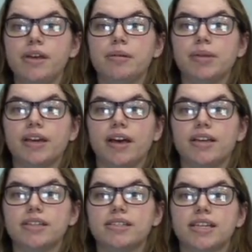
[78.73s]

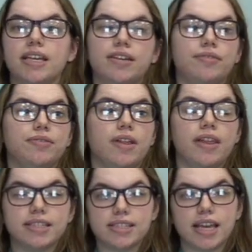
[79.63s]
Because if,
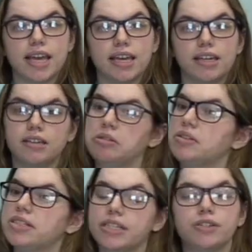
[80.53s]
let's say,
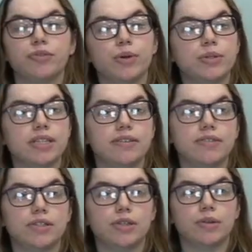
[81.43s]
the scent of rose
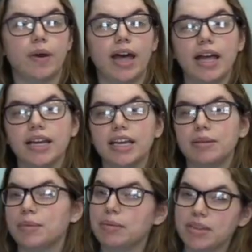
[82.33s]
gives you a
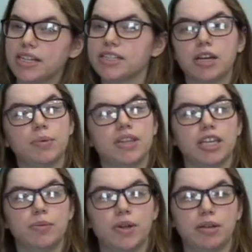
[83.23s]
headache, maybe that's not one that
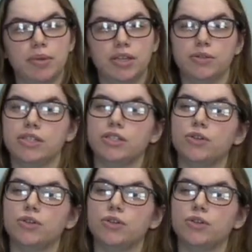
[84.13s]
you want to be using.